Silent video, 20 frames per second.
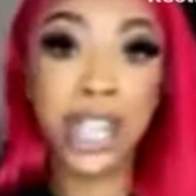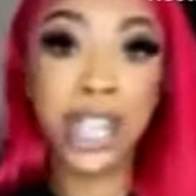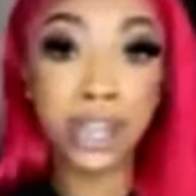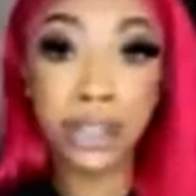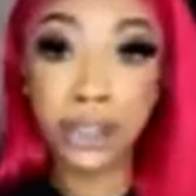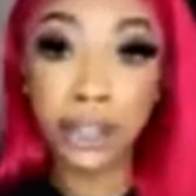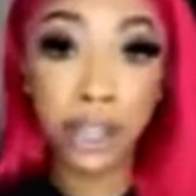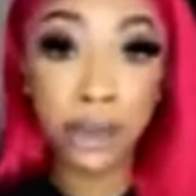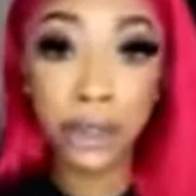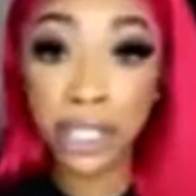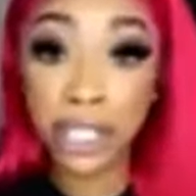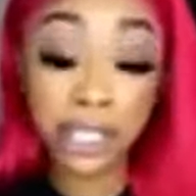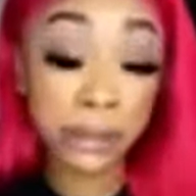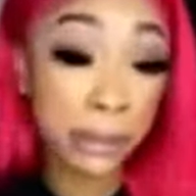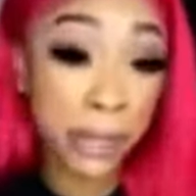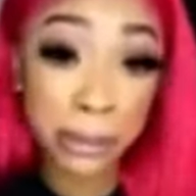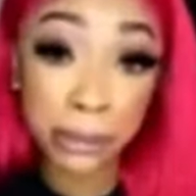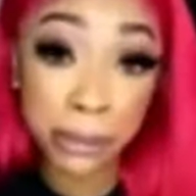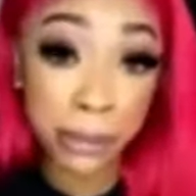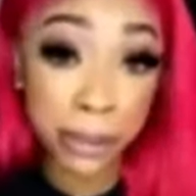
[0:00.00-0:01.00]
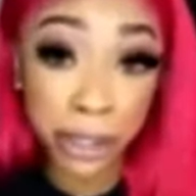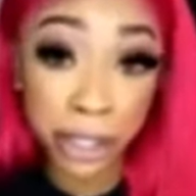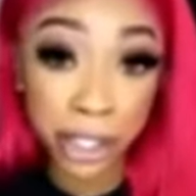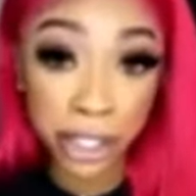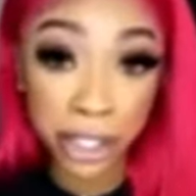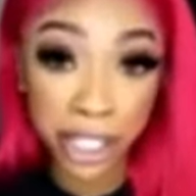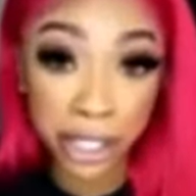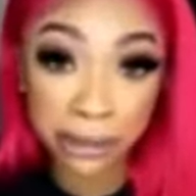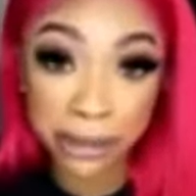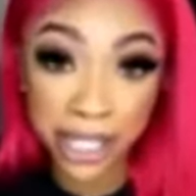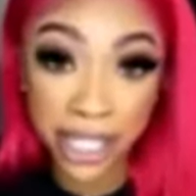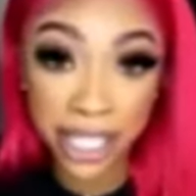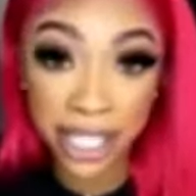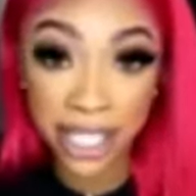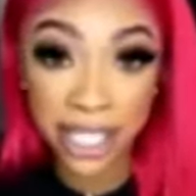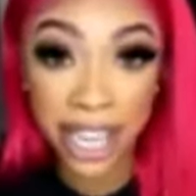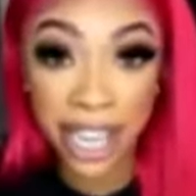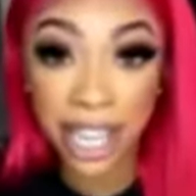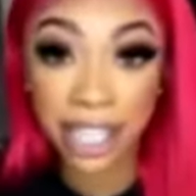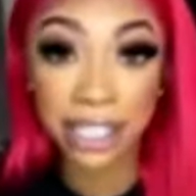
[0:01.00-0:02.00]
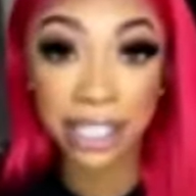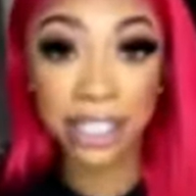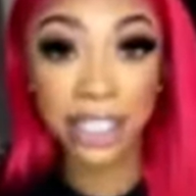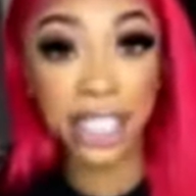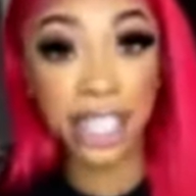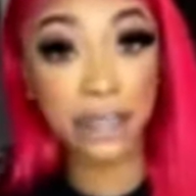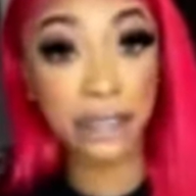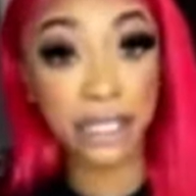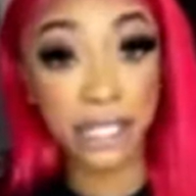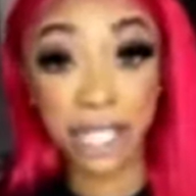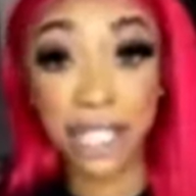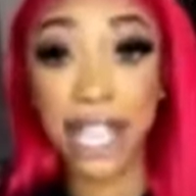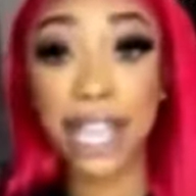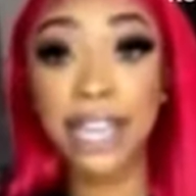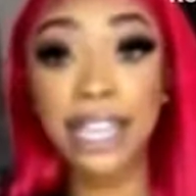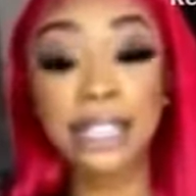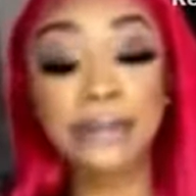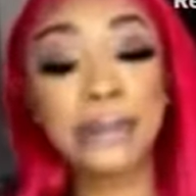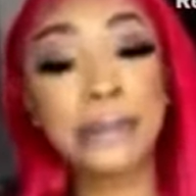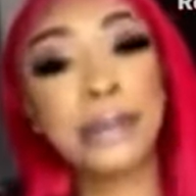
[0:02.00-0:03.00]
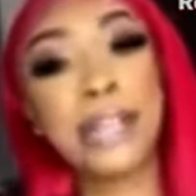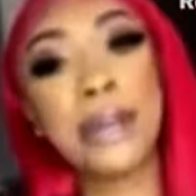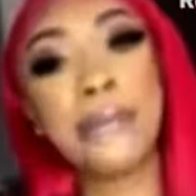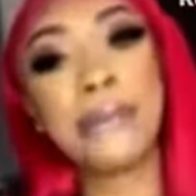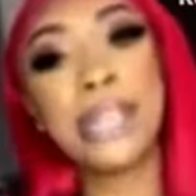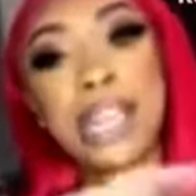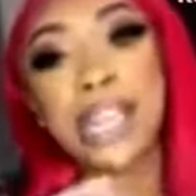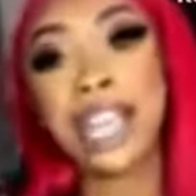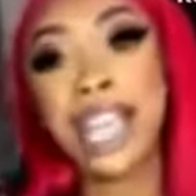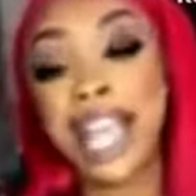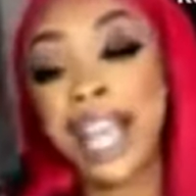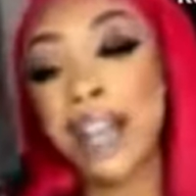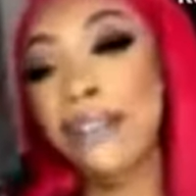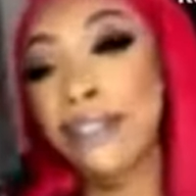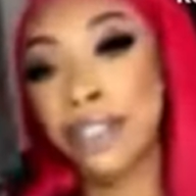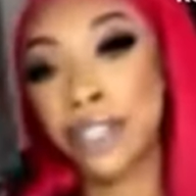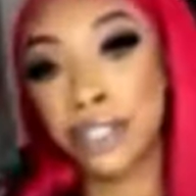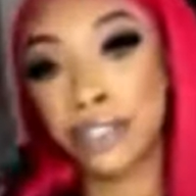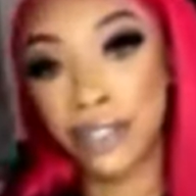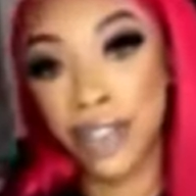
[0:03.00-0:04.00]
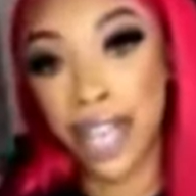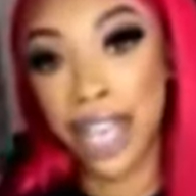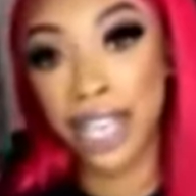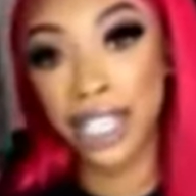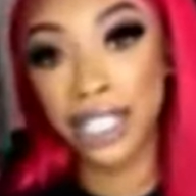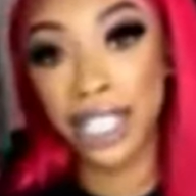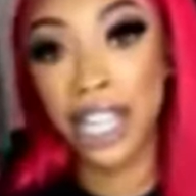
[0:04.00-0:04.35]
I don't know these people. You know what I'm saying? A lot of these people I'm meeting after the fact.